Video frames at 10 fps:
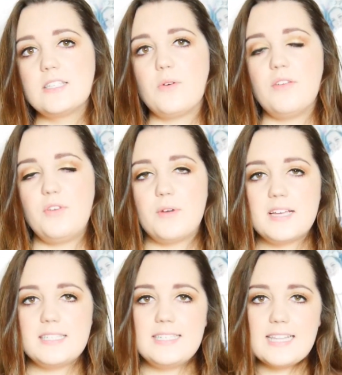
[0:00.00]
So if you
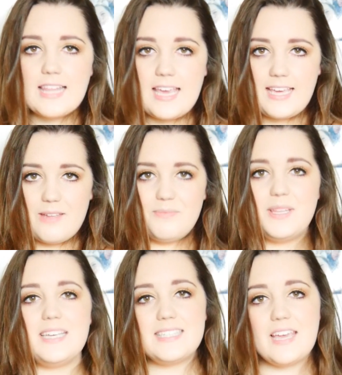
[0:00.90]
guys did like it,
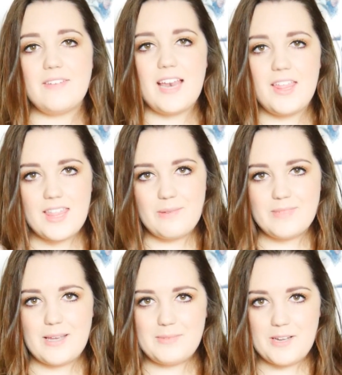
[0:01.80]
please give it a
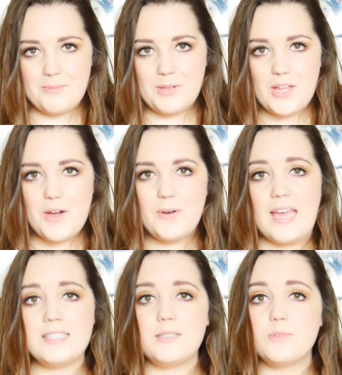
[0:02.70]
thumbs up down below
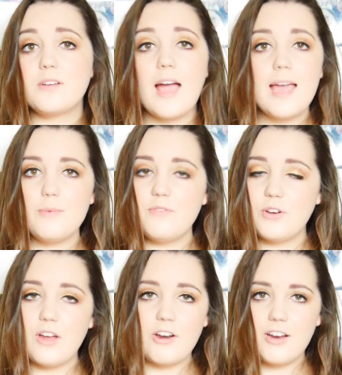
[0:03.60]
and subscribe if
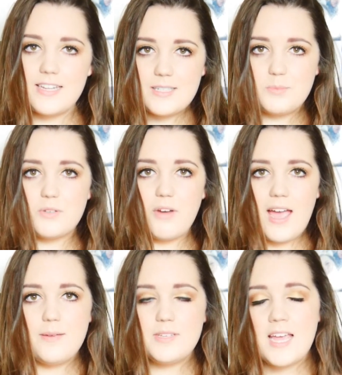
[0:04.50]
you're not already
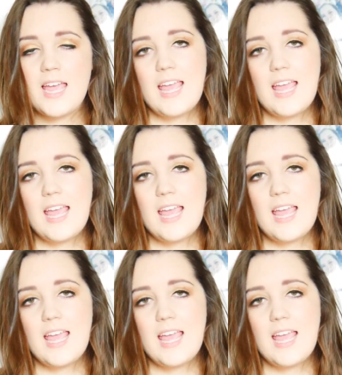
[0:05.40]
subscribed.